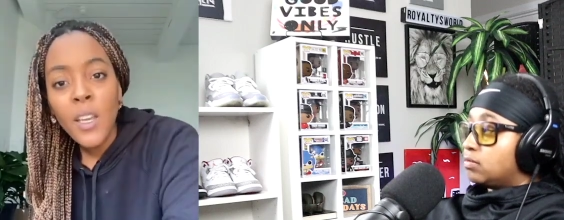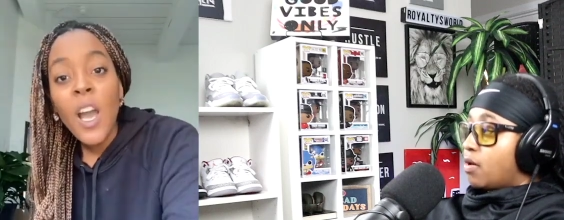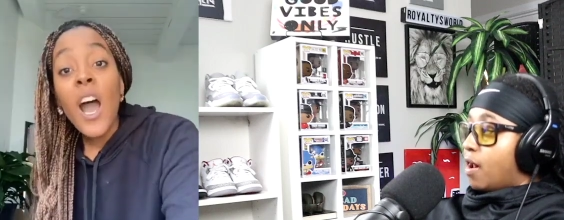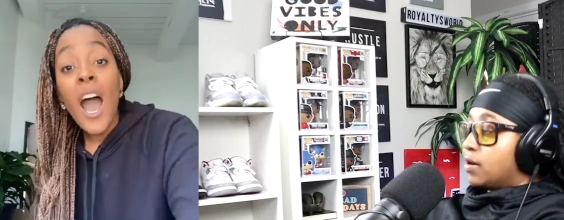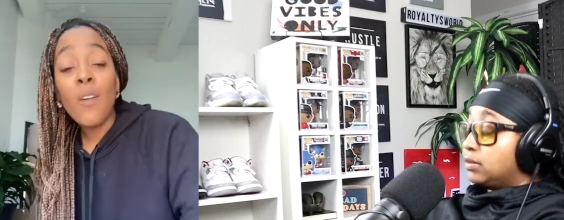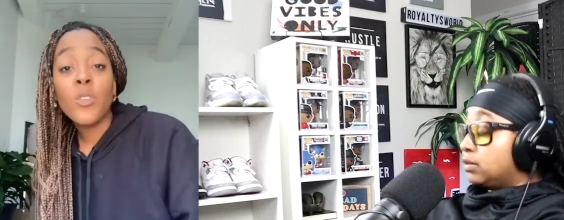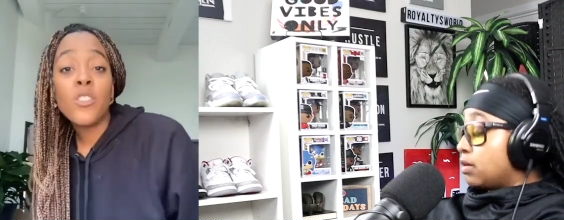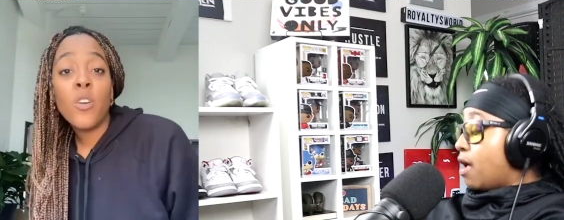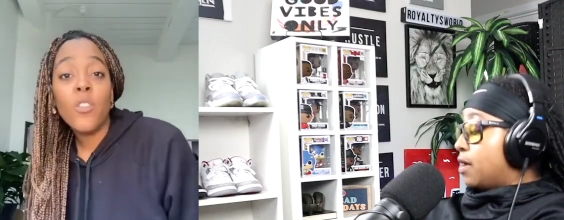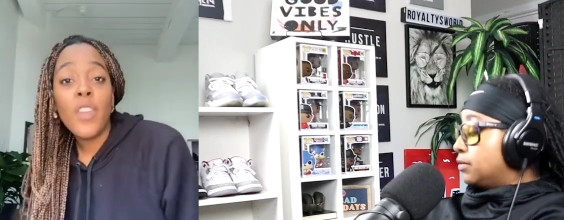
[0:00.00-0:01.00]
Speaker 1: I was
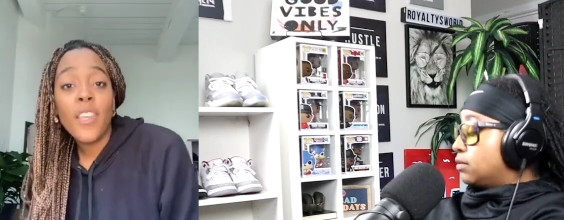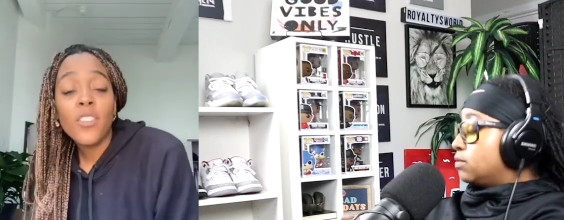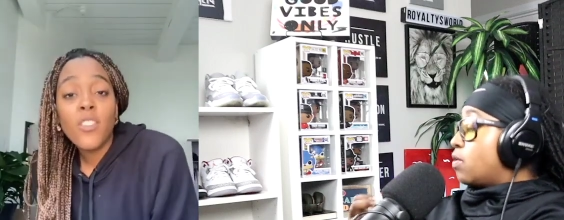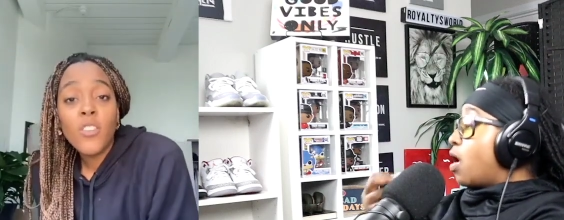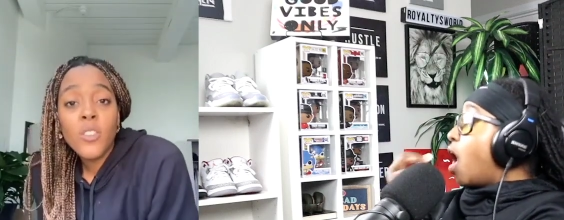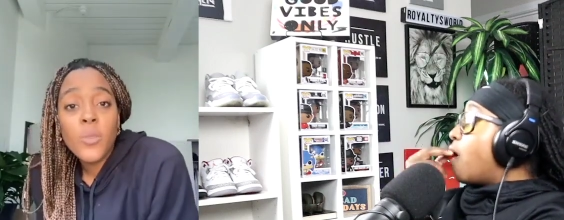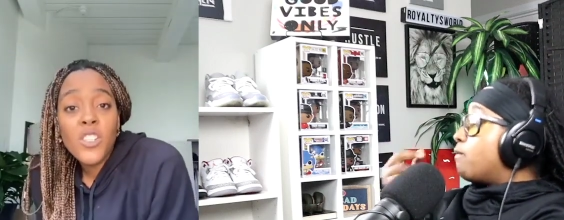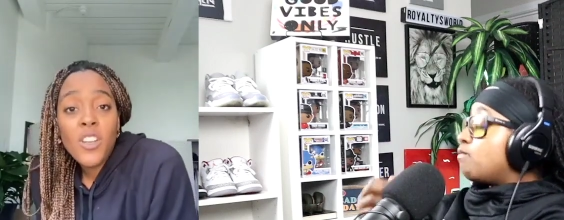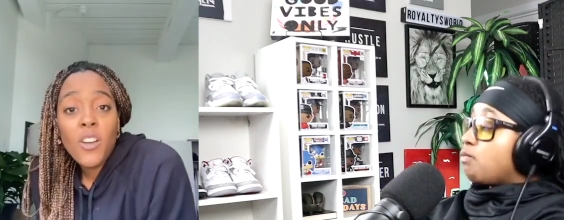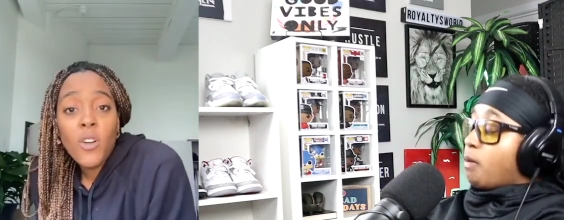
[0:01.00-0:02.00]
told they consulted with
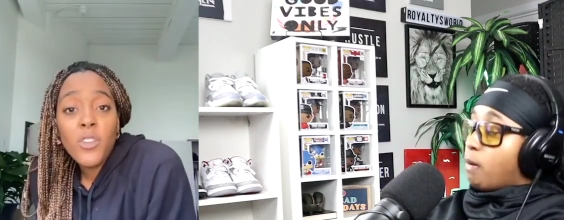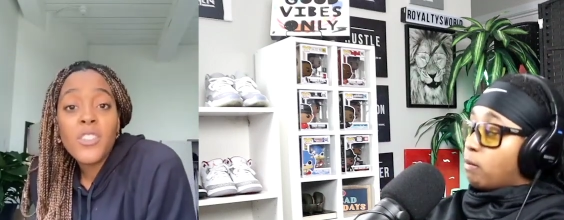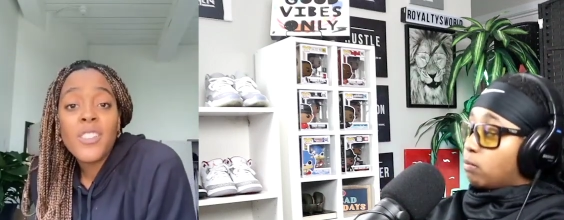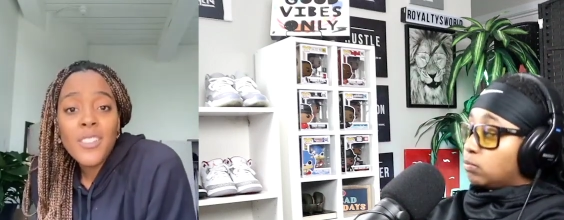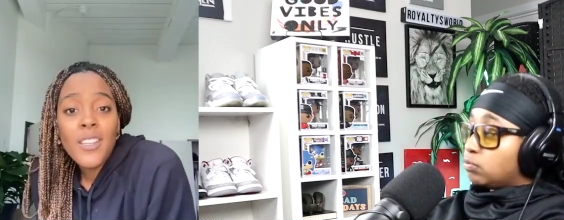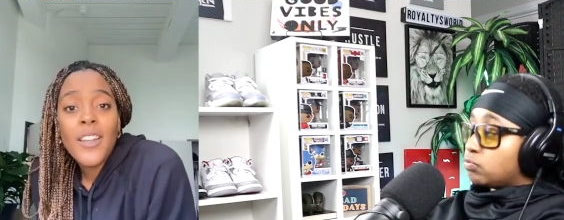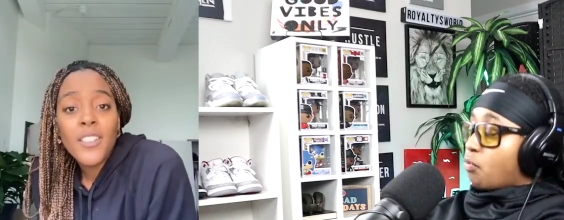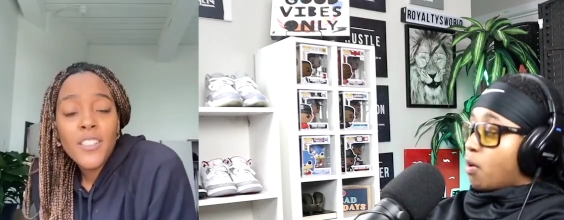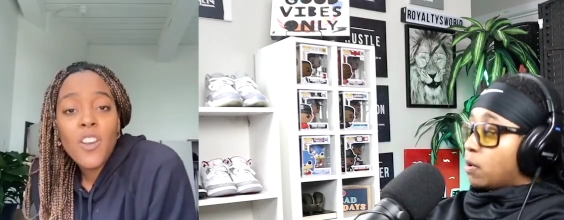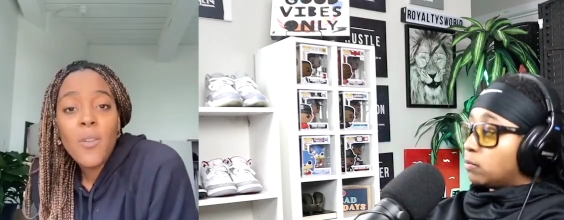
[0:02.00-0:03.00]
shareholders and decided to
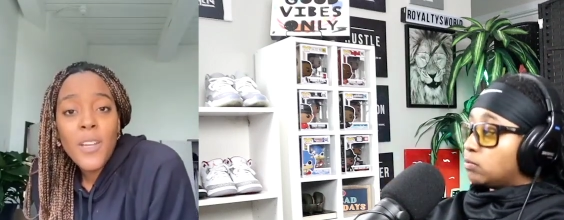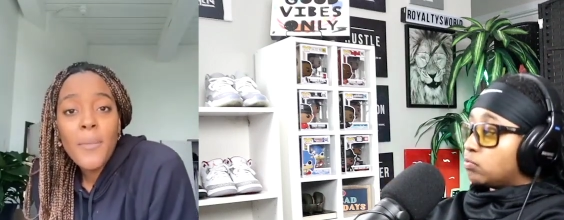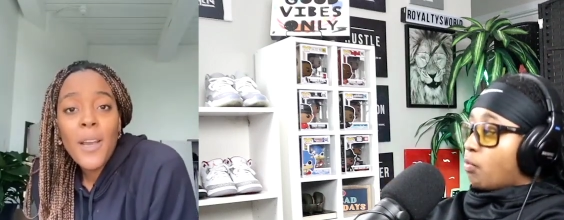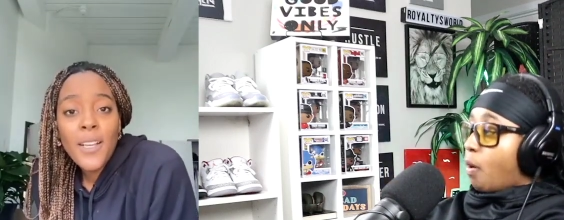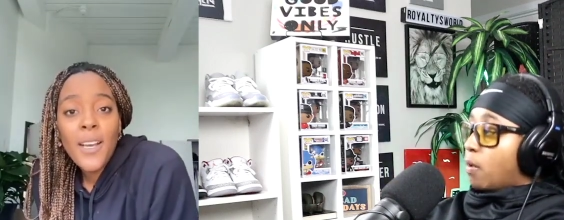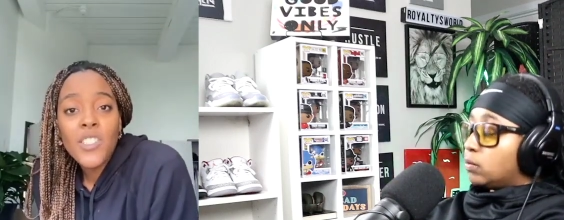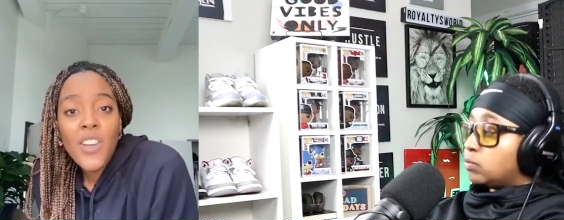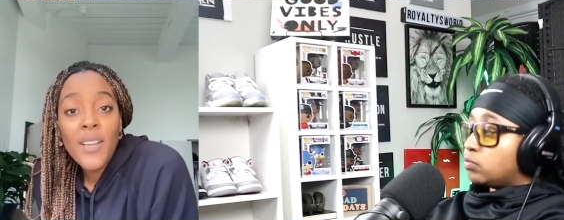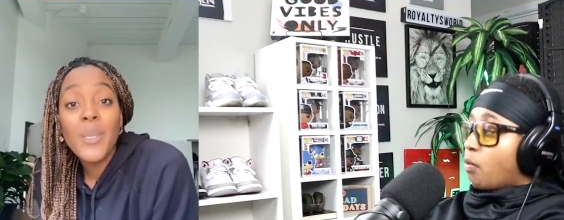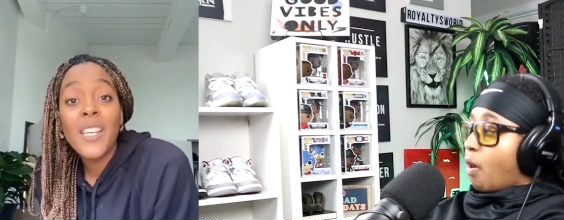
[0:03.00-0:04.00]
terminate my
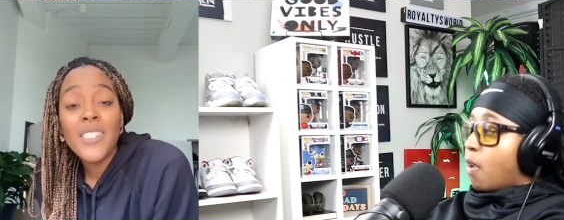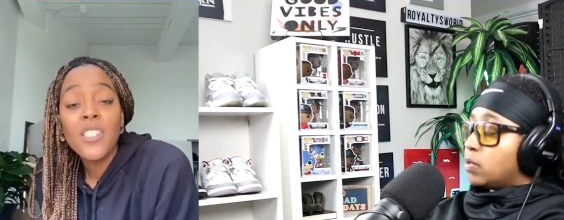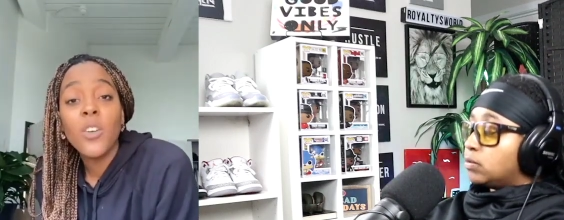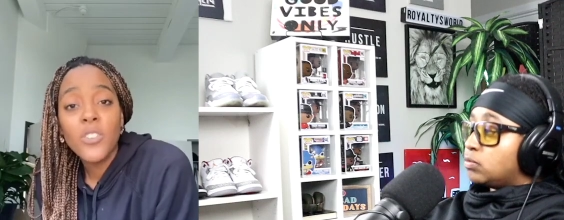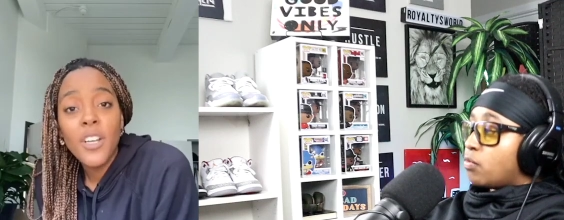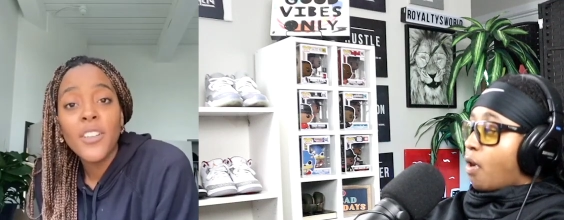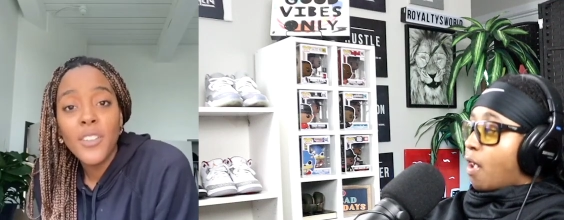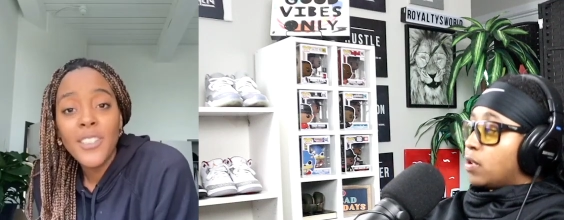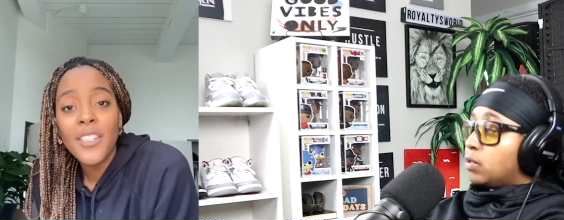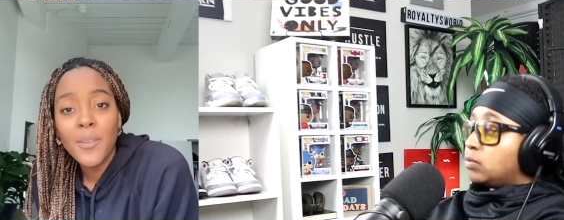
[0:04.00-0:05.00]
contract because I told y'all to go to
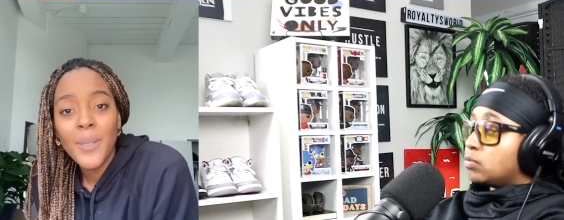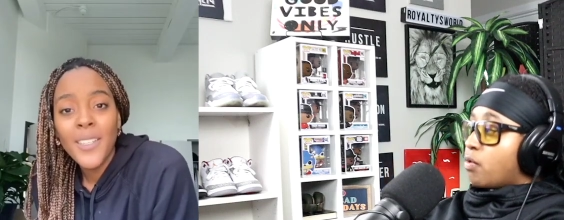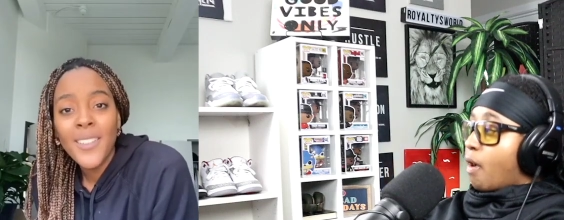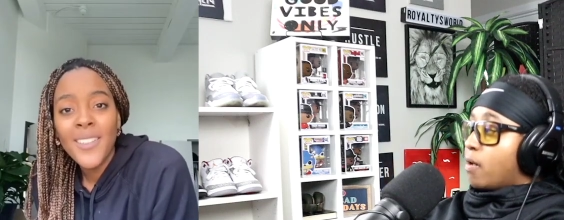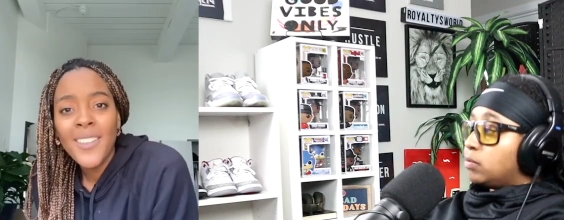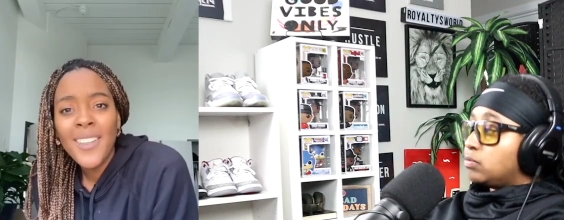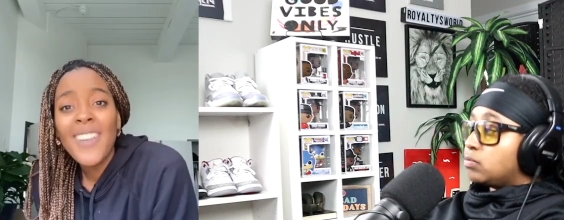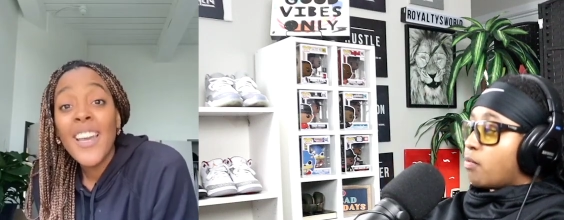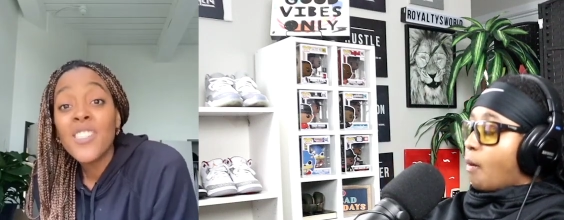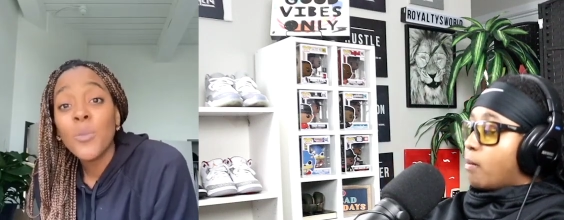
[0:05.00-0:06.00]
therapy.
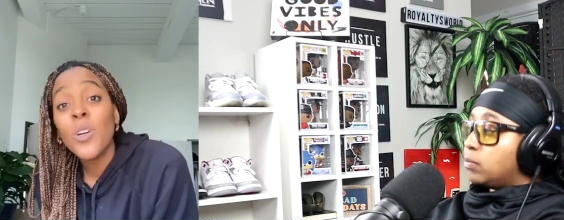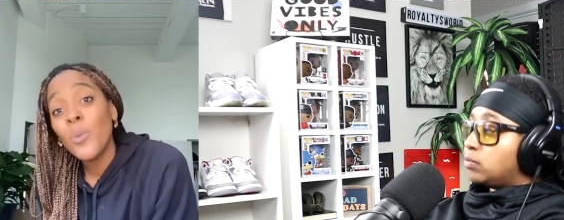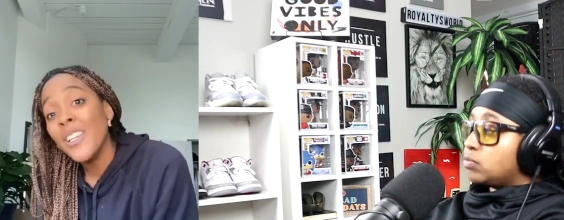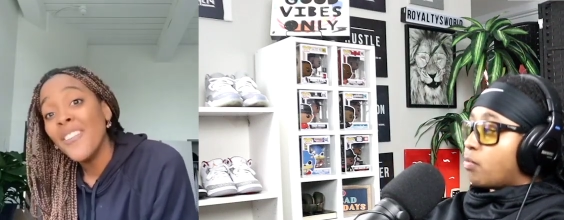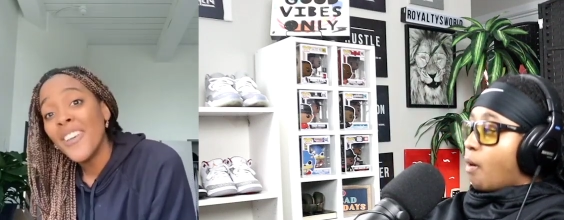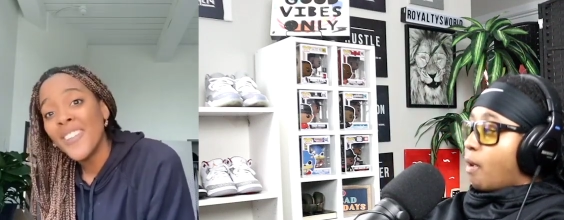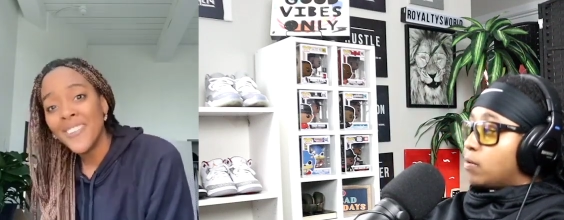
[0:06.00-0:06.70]
That's the world we live in.